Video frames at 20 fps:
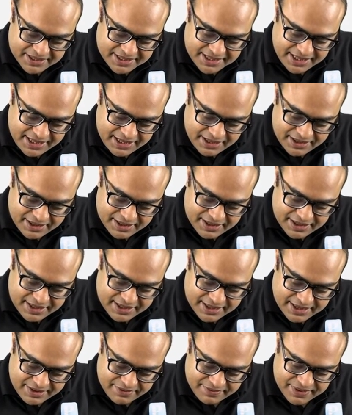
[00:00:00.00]
See,
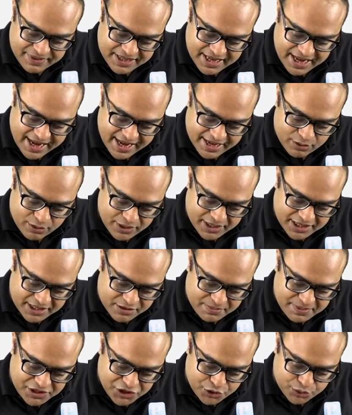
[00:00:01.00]
with the arrow it is
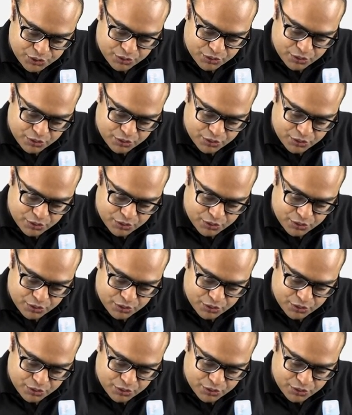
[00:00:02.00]
being shown